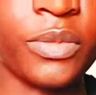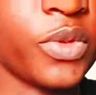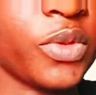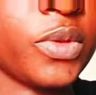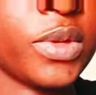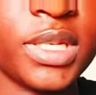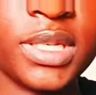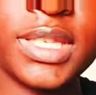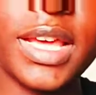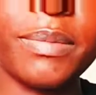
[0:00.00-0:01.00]
So this is
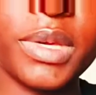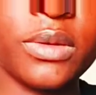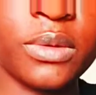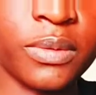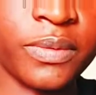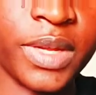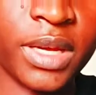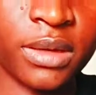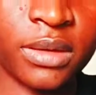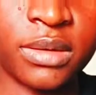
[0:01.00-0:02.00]
the middle of the
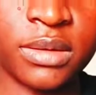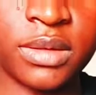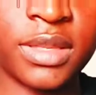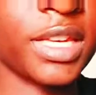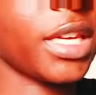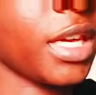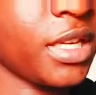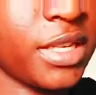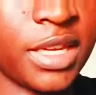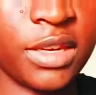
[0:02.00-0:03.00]

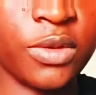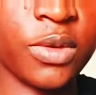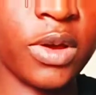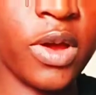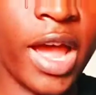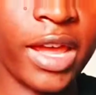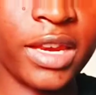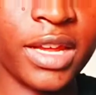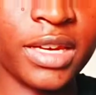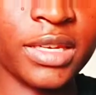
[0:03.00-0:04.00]
38. Then you go ahead
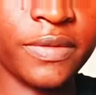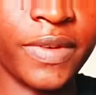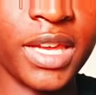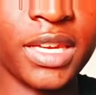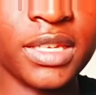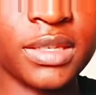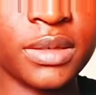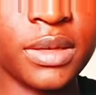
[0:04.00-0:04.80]
and divide it